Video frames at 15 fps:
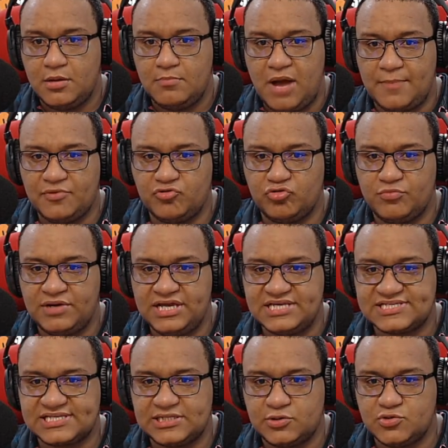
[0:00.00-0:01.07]
Mabaruma
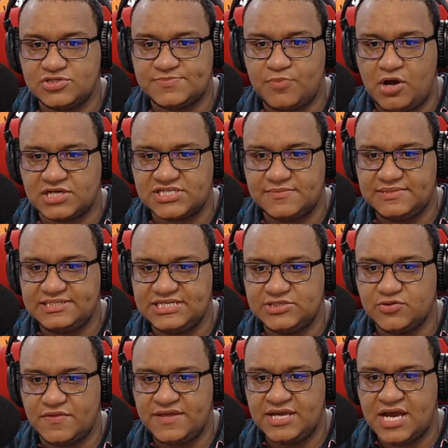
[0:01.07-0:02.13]
is close proximity
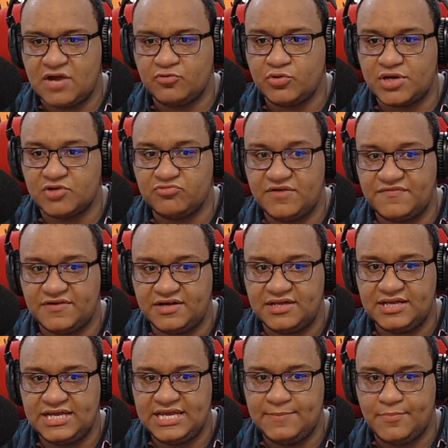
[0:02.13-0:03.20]
to the Aruca River,
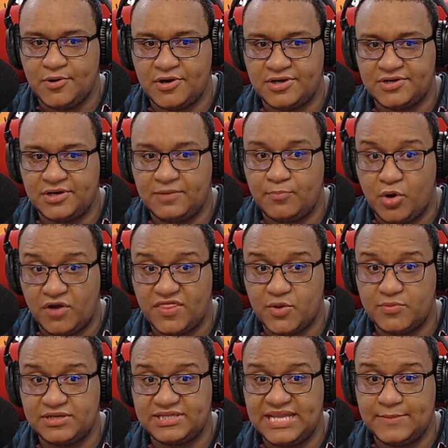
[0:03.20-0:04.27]
a border
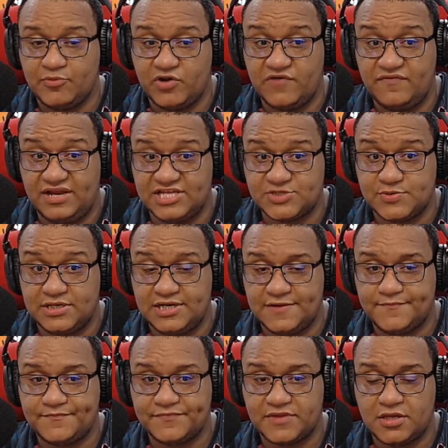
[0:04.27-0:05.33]
with neighboring
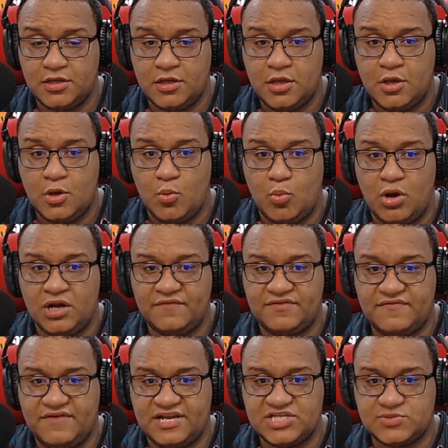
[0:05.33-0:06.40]
Venezuela. One of
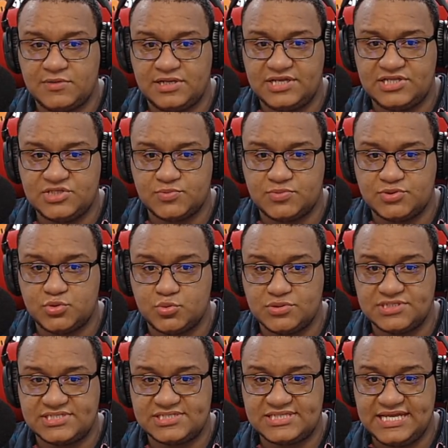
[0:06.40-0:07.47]
the Venezuelans who
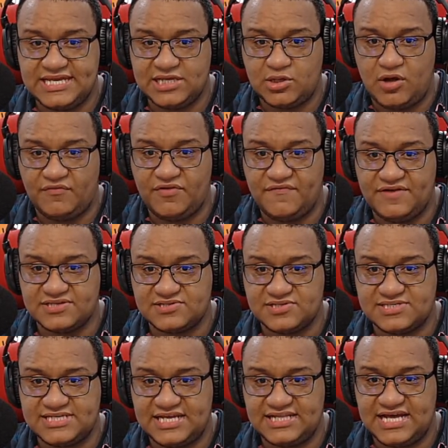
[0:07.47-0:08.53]
was taken off the
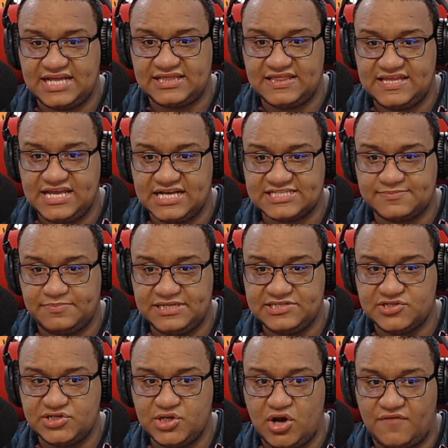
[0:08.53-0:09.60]
vessel said that they
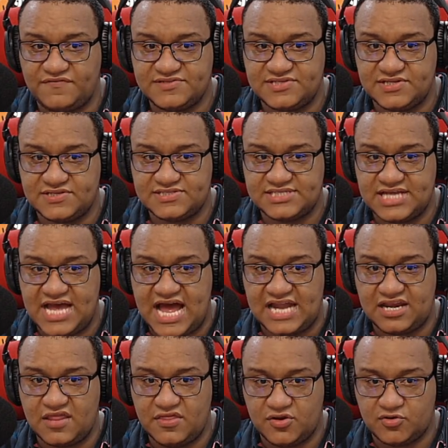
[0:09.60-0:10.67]
explained to the officers
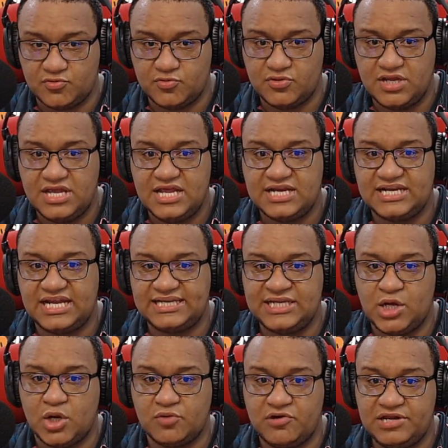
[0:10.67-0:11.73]
and the crew that
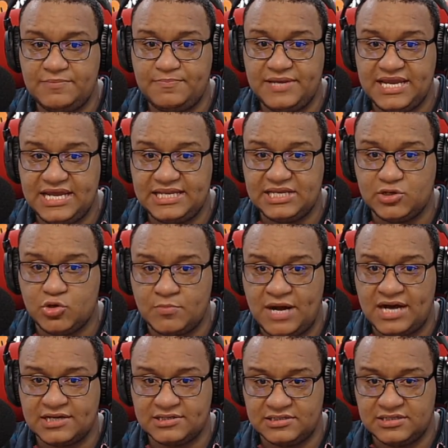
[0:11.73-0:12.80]
they already paid in
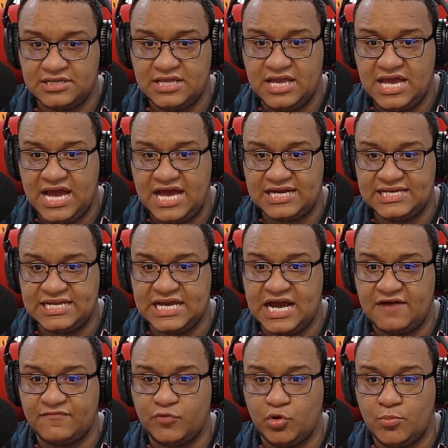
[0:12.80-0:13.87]
Cumaca and they
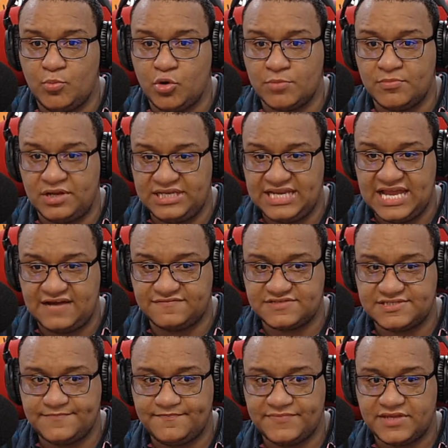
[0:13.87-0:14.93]
have no more money left.